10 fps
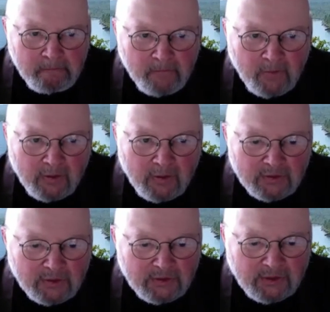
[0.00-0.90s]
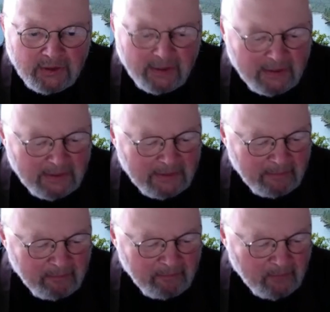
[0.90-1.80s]
And as I said, I
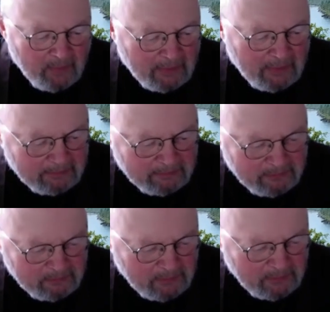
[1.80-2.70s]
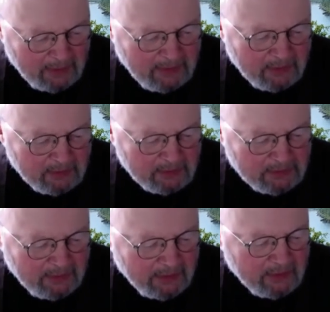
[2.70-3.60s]
didn't
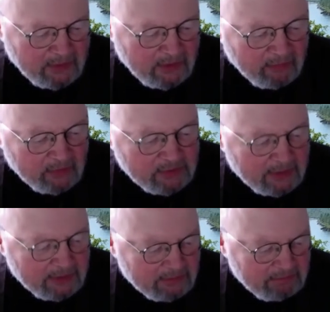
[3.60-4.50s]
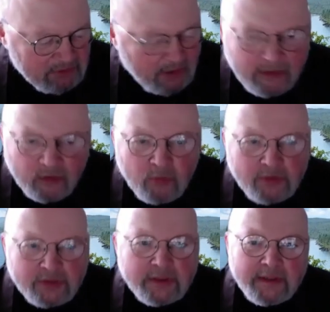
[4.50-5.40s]
understand this at first. I started
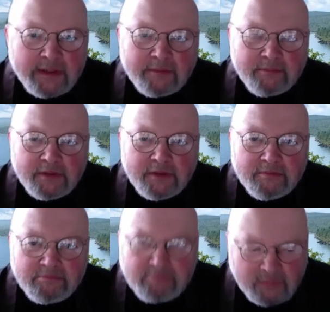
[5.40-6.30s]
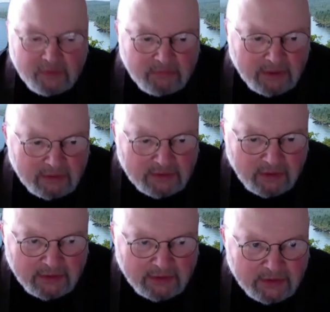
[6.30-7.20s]
noticing it in my
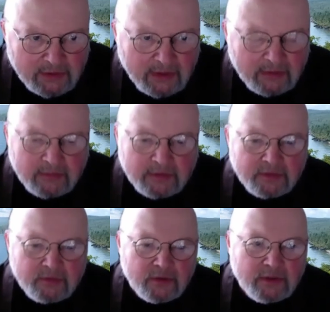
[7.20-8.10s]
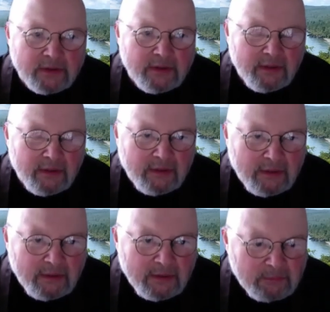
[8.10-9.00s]
studies and that as an early
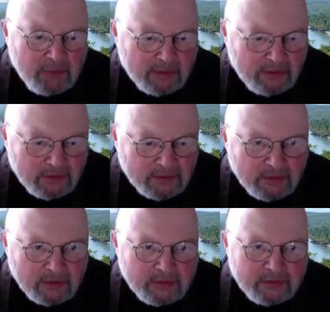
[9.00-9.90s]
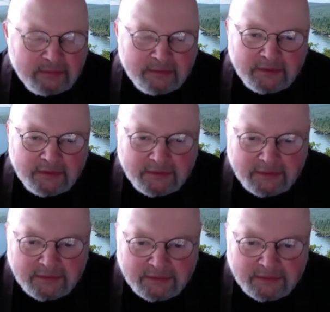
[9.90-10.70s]
practitioner and a